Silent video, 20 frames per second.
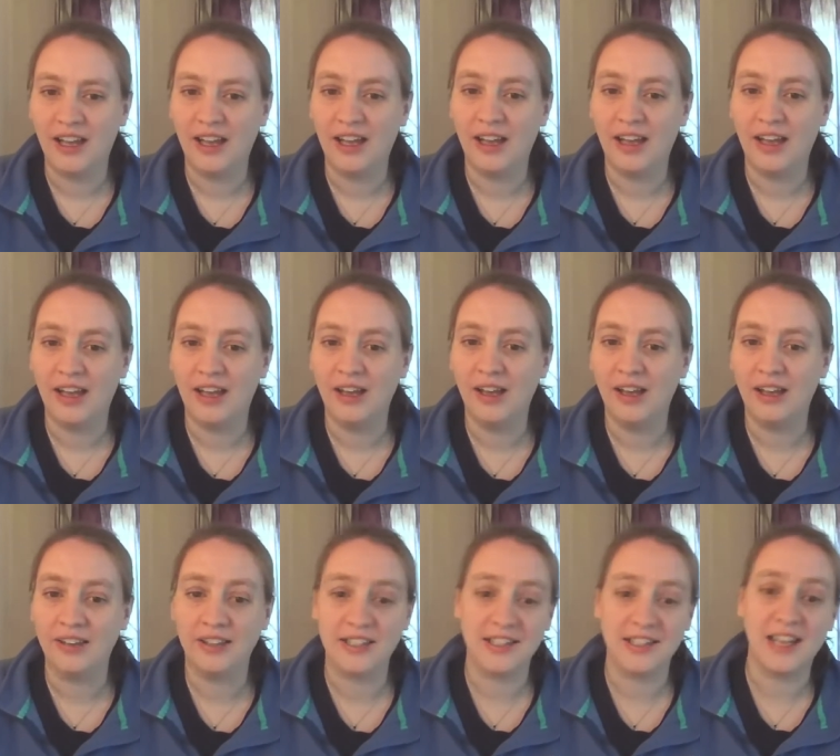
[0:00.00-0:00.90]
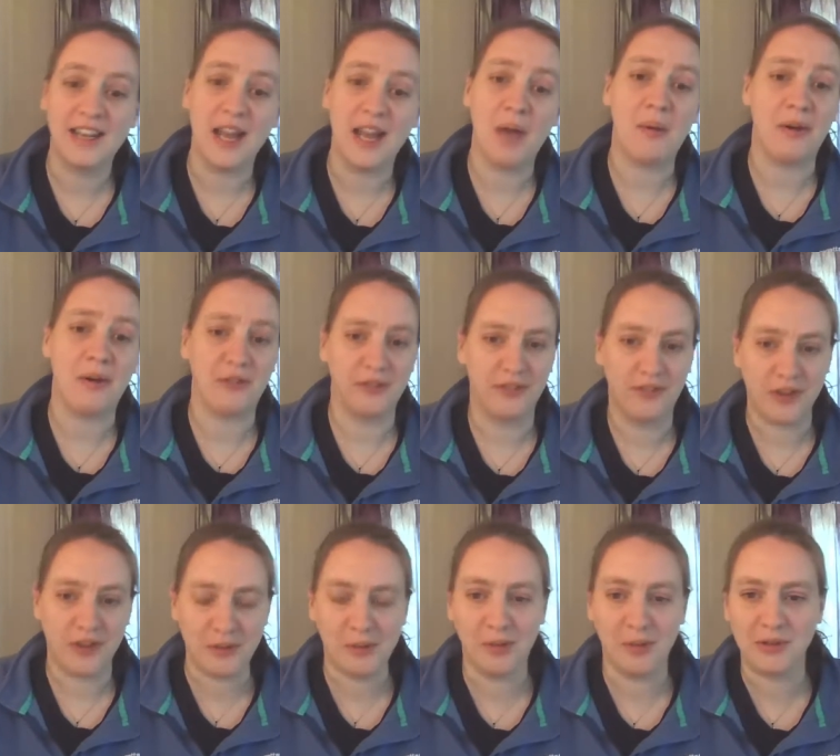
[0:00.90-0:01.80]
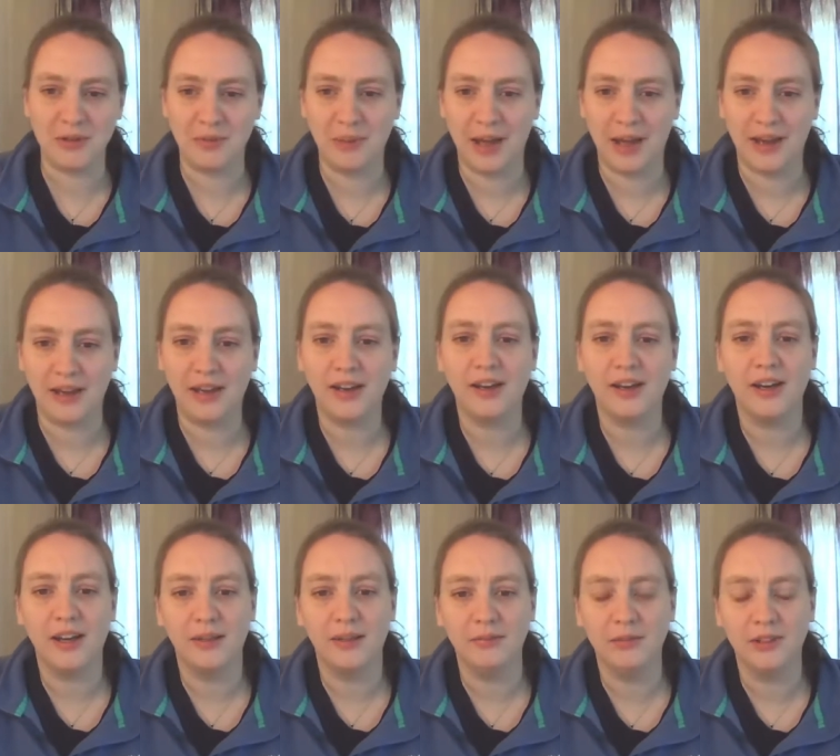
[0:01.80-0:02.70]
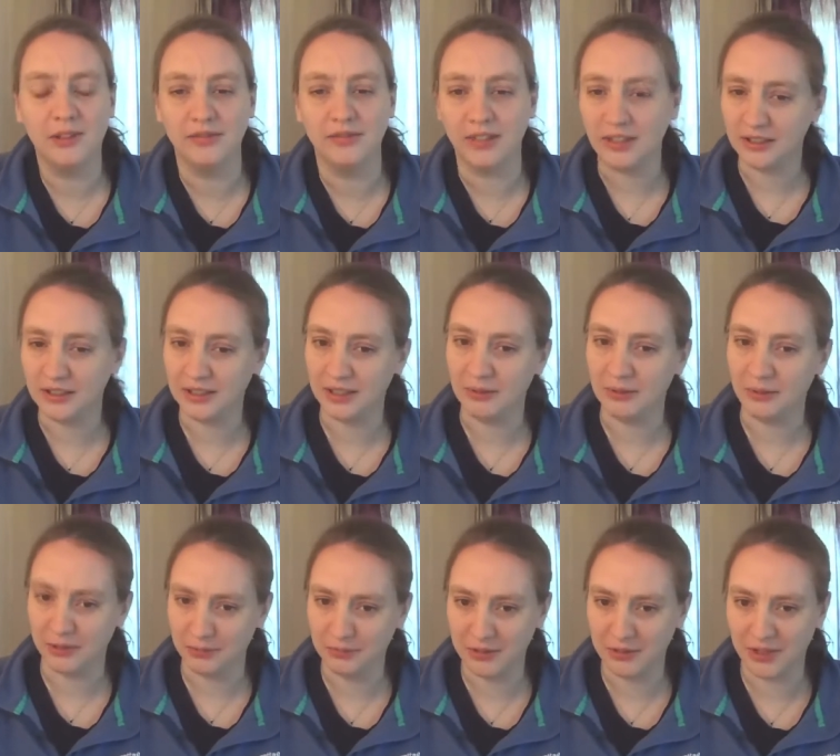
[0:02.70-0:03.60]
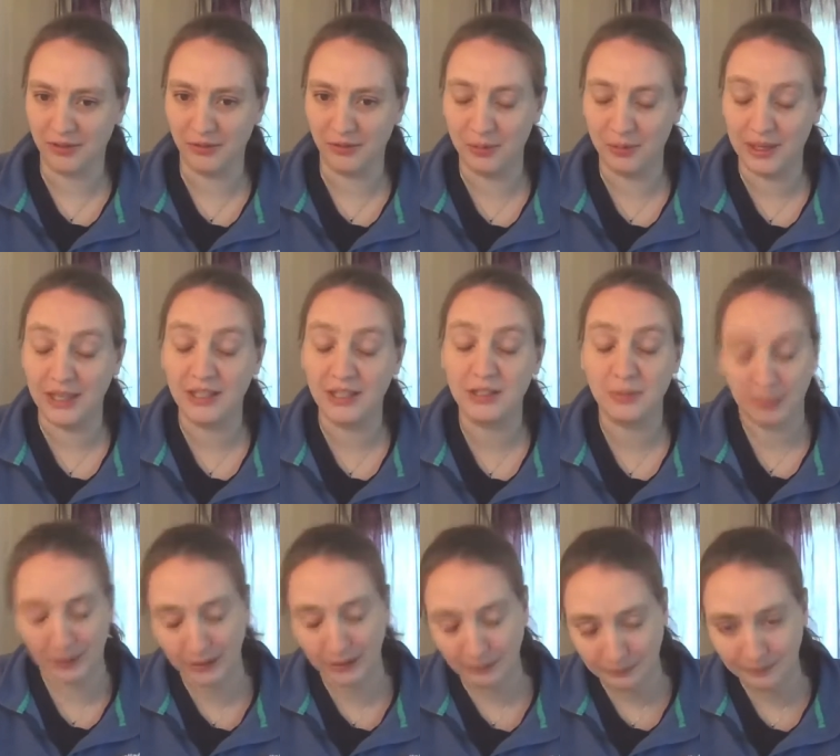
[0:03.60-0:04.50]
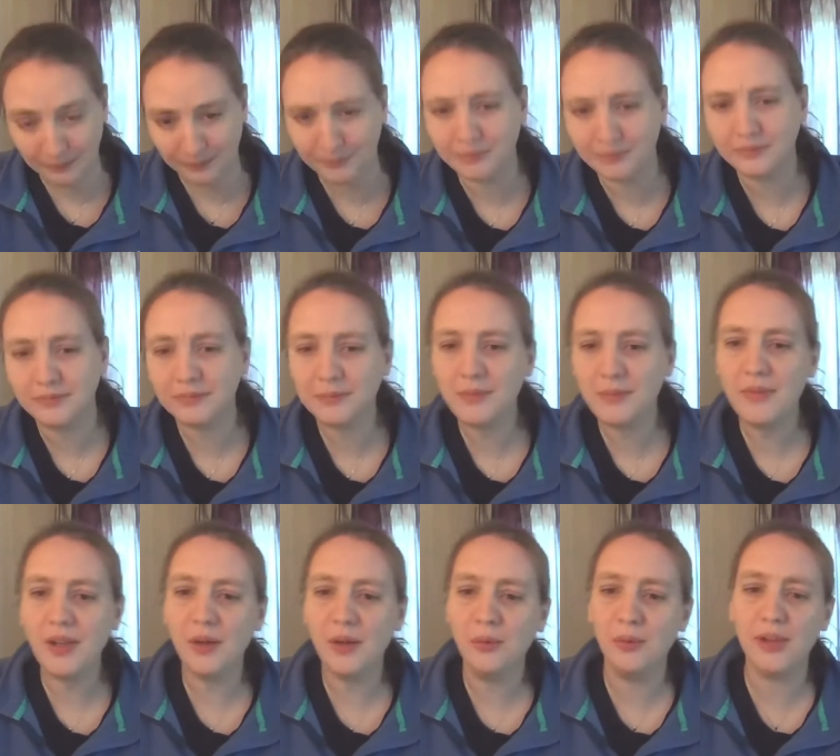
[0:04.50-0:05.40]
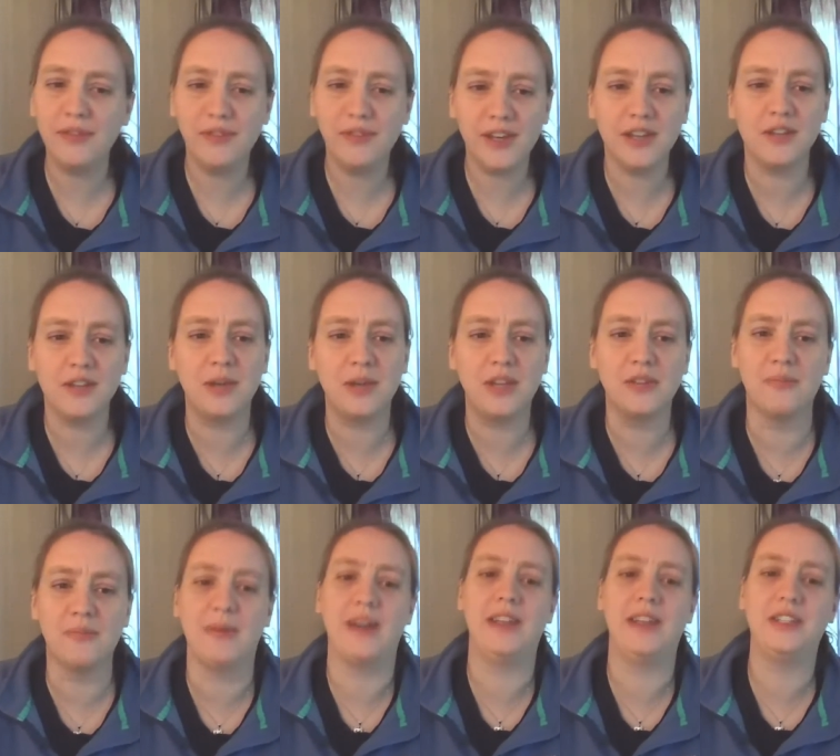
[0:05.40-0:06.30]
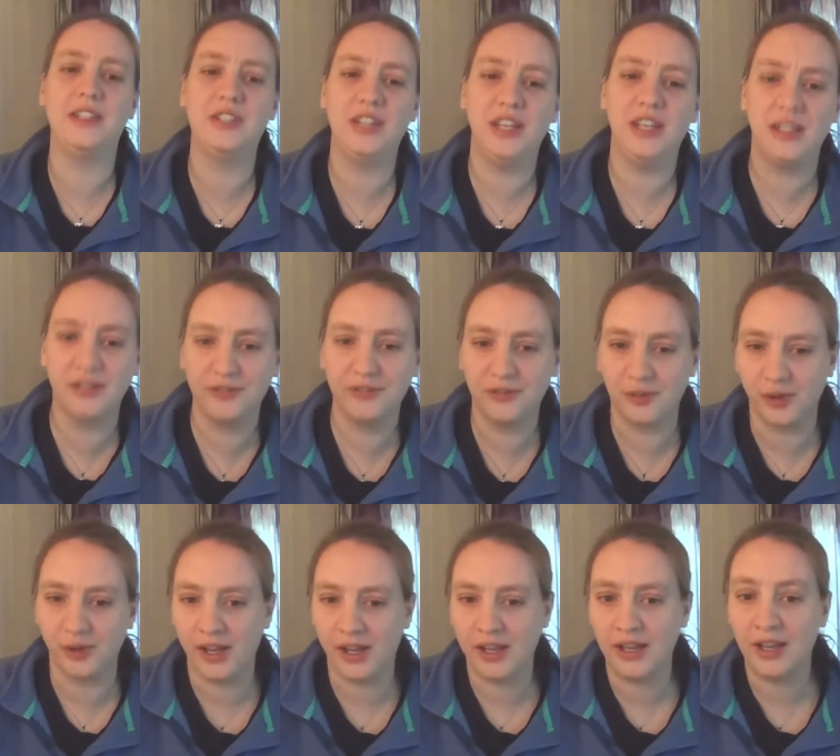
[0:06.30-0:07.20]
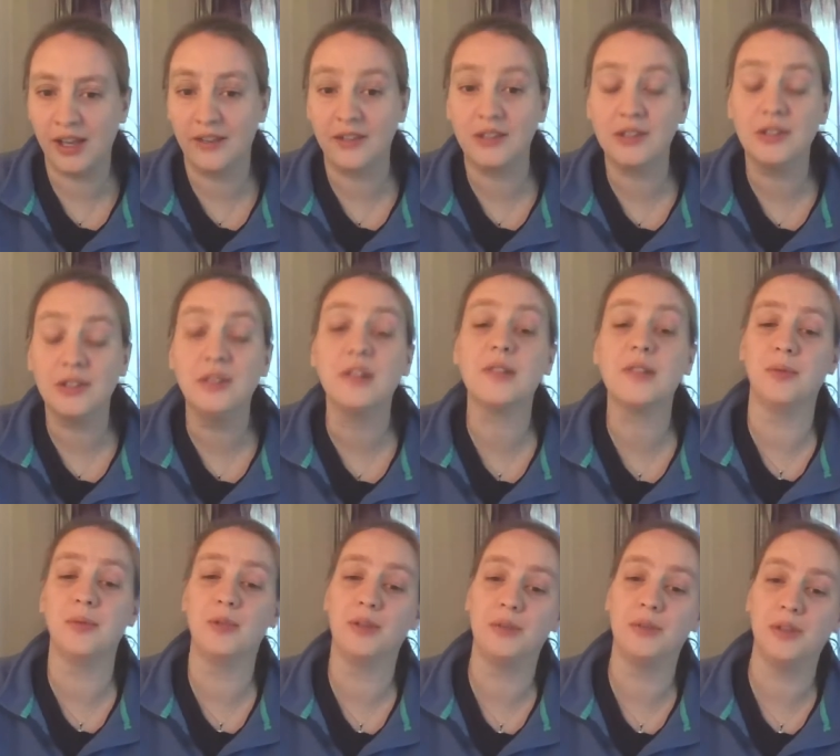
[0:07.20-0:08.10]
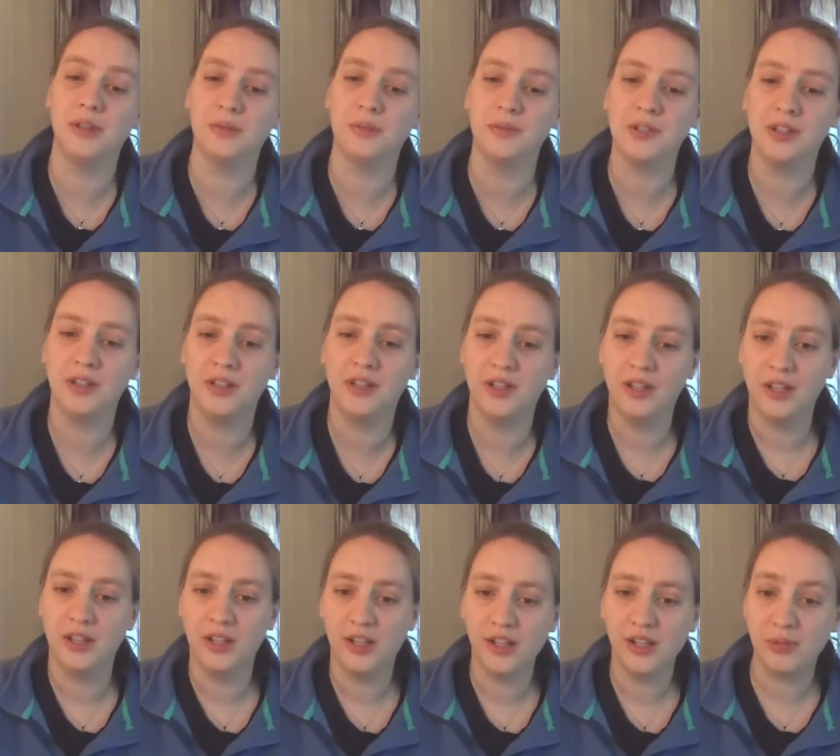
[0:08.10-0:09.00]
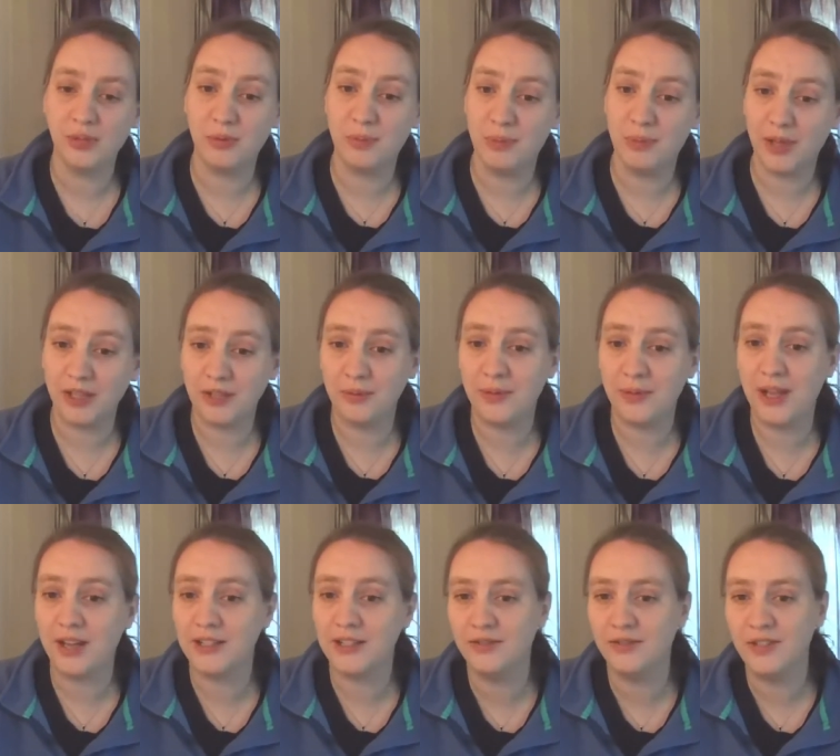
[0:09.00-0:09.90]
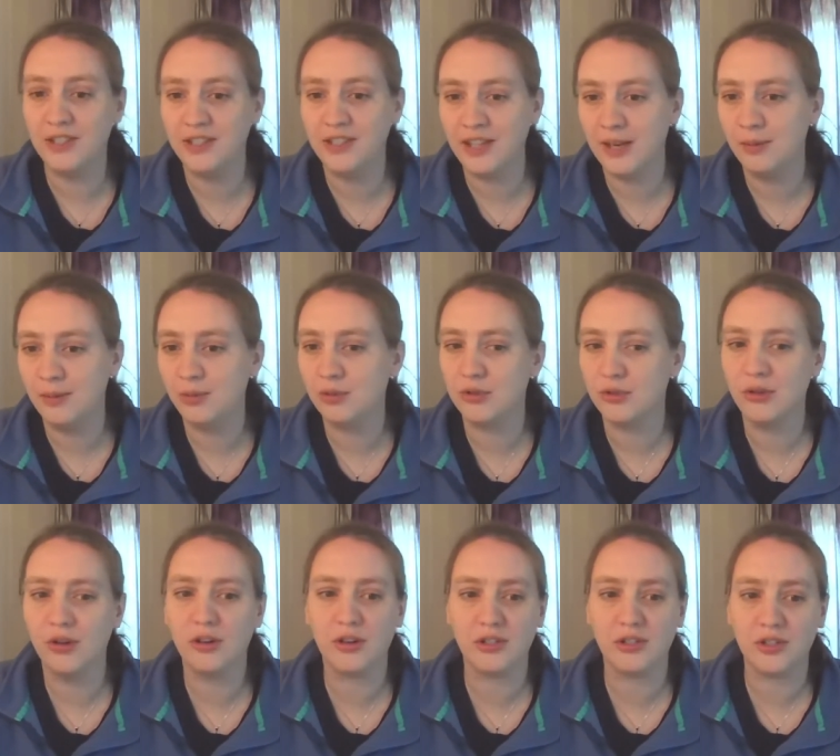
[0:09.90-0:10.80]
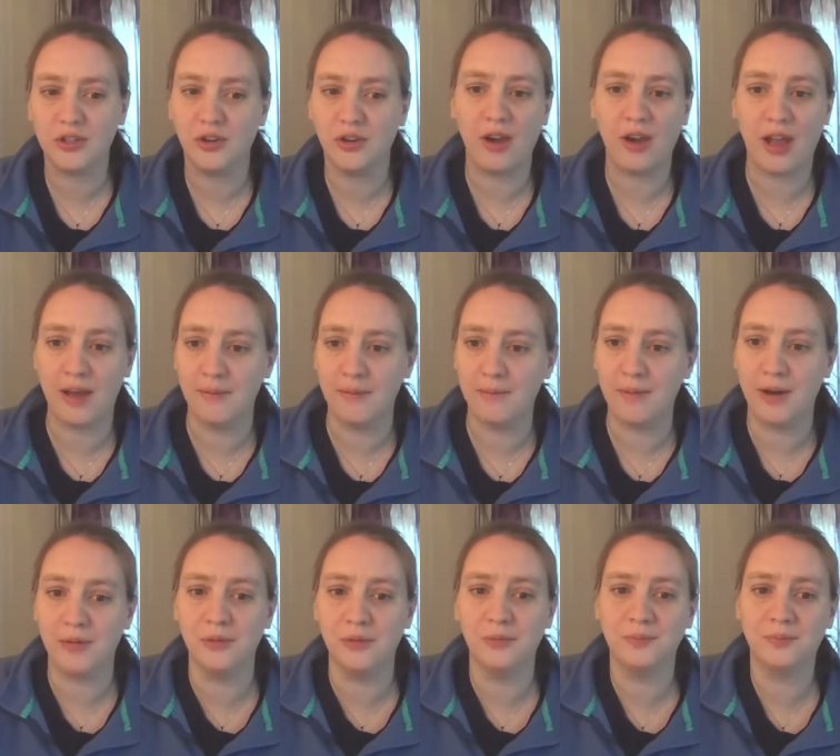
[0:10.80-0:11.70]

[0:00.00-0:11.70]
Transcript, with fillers: Uh, and I say now, after a few moments of panic, I'm convinced it was several minutes, but we figured we could manage in the foyer and the two smaller rooms. So we picked up the activity tables, lock, stock, and barrel,